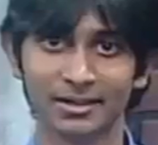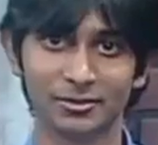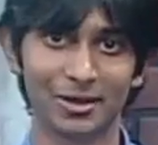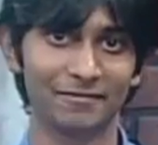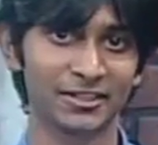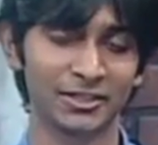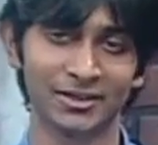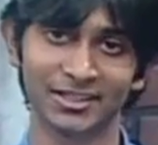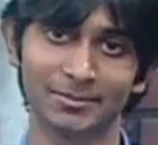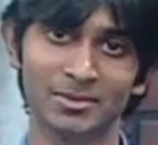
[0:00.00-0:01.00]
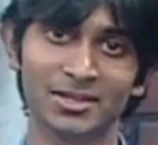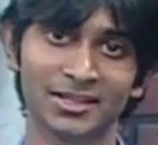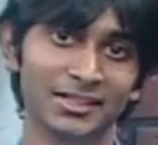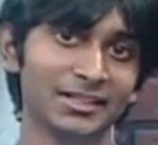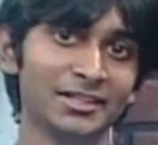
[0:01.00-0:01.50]
The graphics aren't as smooth
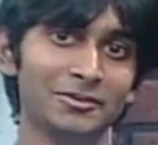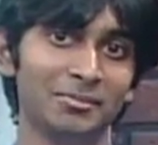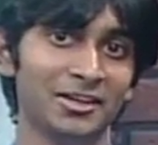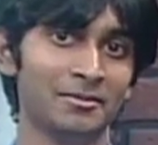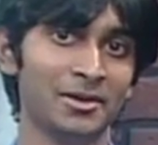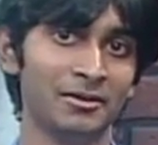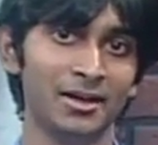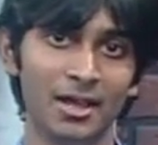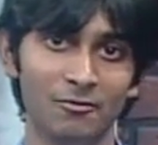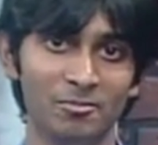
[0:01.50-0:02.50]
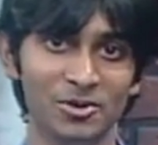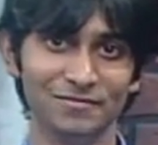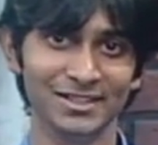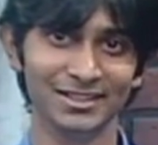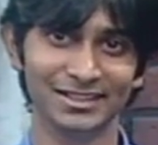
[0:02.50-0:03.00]
as in single-player mode. When
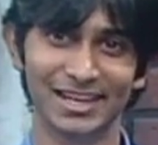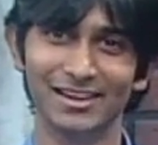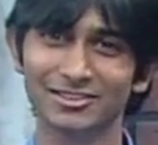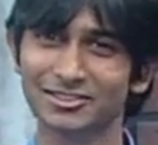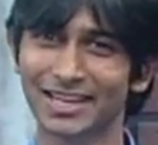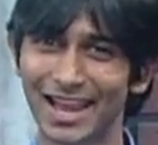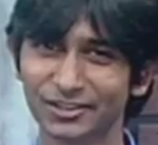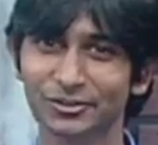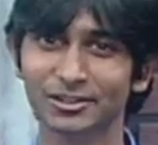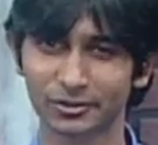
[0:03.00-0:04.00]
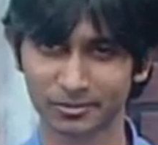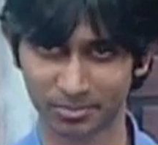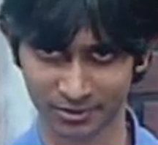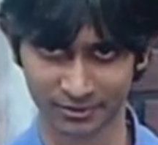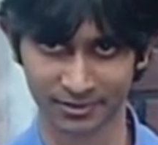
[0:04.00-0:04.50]
moving, the characters actually look
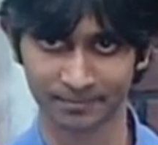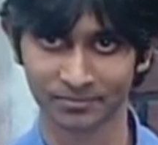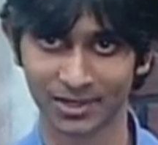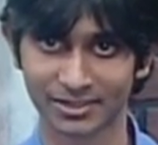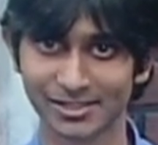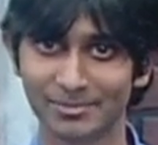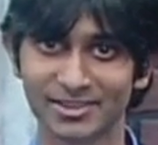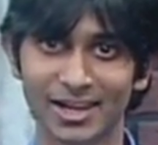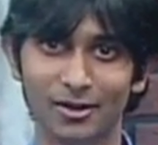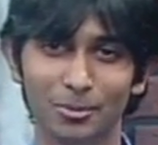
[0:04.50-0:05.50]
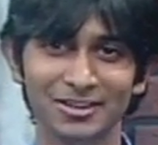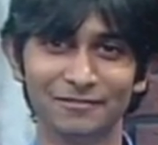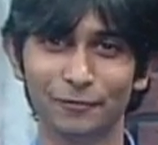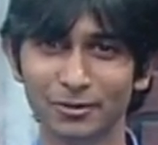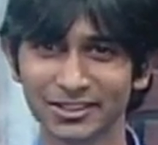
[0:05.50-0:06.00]
blurred. On top of that, only
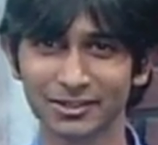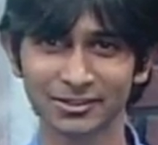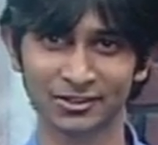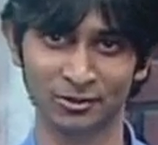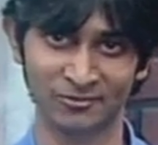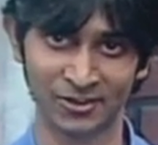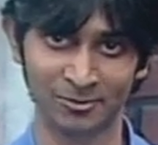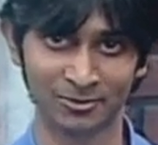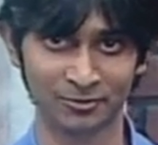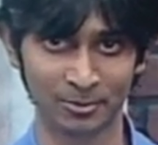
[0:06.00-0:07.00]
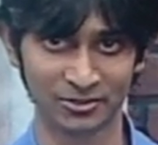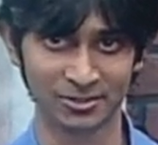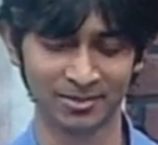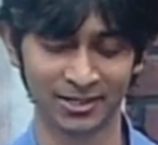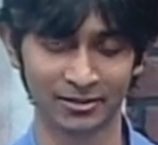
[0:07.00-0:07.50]
4 zones are available for
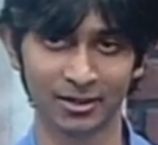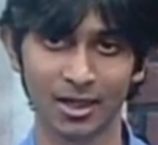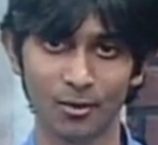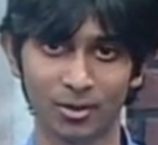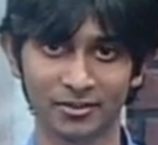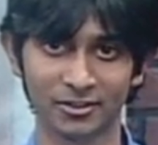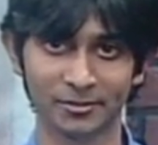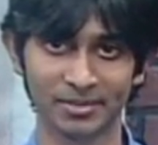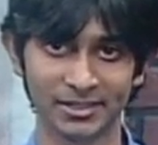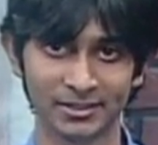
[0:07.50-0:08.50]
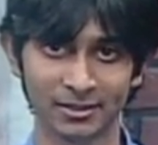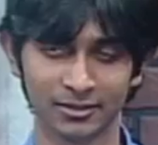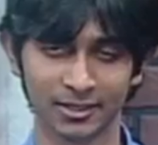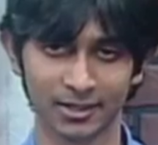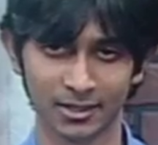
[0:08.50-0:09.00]
multiplayer, one of those being
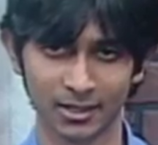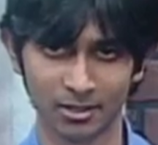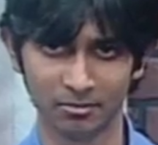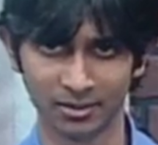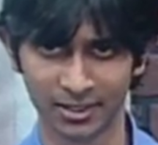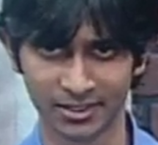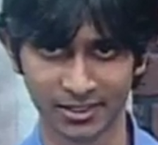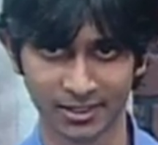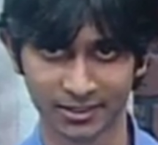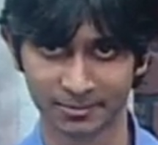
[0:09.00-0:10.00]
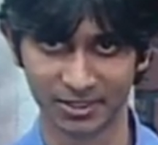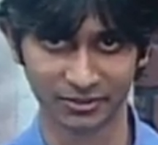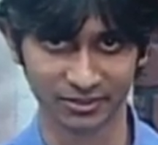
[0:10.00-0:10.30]
those bloody special